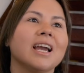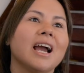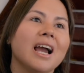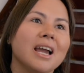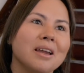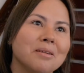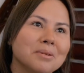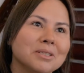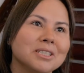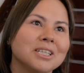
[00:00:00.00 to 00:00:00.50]

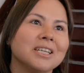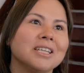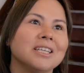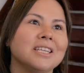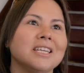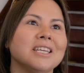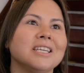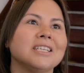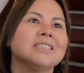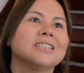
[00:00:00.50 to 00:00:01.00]
I am
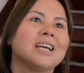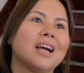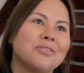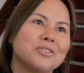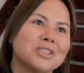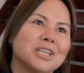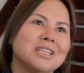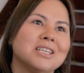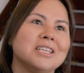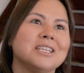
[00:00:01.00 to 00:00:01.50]
Chinese,
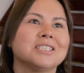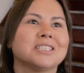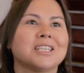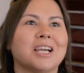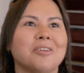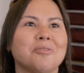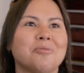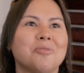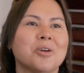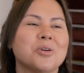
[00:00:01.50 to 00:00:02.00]

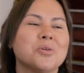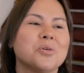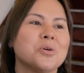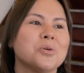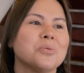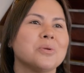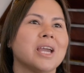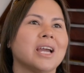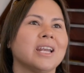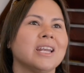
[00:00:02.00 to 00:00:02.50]
half
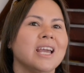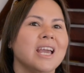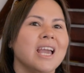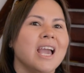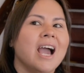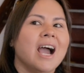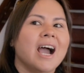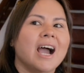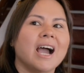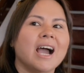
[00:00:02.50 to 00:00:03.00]
Peruvian.
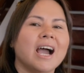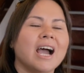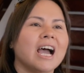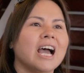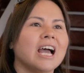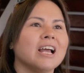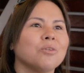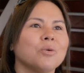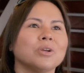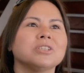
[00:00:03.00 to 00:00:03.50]

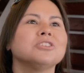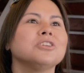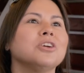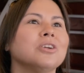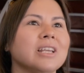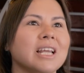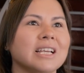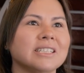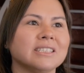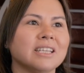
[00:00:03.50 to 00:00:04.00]
What's your
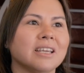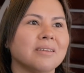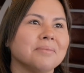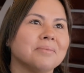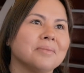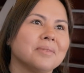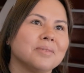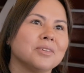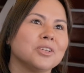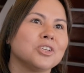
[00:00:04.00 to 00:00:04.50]
last name?
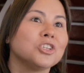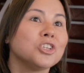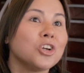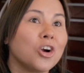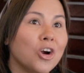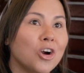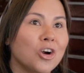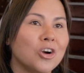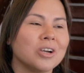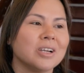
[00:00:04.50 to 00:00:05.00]

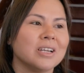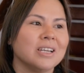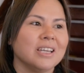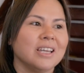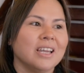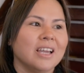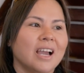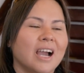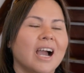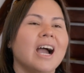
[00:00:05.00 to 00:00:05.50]
Yong.
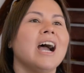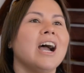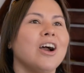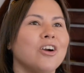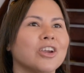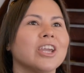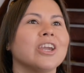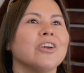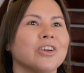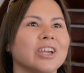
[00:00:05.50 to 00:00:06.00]

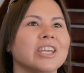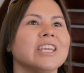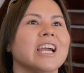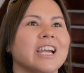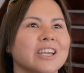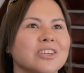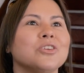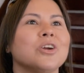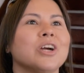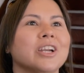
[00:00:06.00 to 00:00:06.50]
Okay,
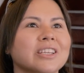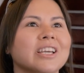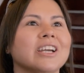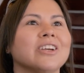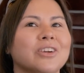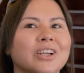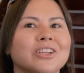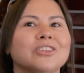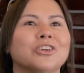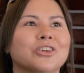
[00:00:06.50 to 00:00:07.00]
yeah, you are the
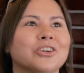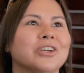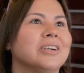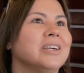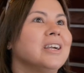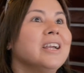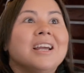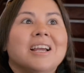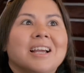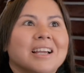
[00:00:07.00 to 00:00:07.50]
granddaughter.
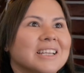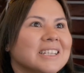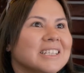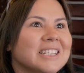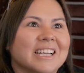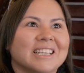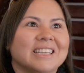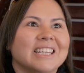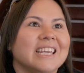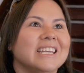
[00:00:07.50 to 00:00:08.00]

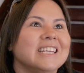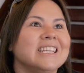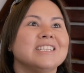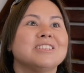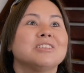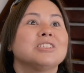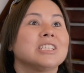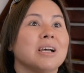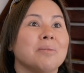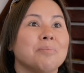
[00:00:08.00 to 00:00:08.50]
Yeah, they need
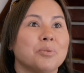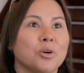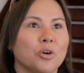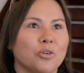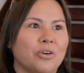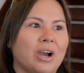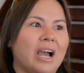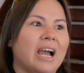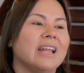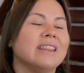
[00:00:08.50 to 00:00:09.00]
some
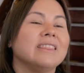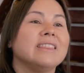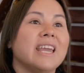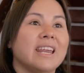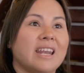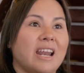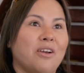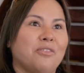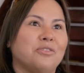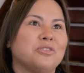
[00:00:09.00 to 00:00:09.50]
proof. And
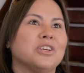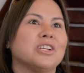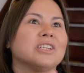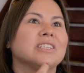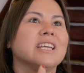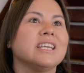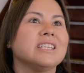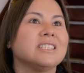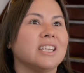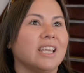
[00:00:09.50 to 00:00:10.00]
then after
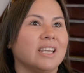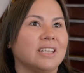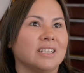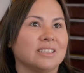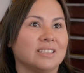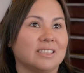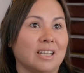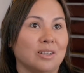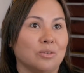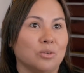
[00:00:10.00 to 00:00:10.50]
they take the
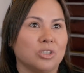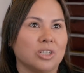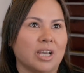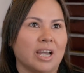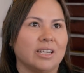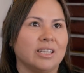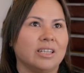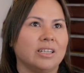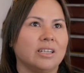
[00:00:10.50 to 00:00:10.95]
sandwich and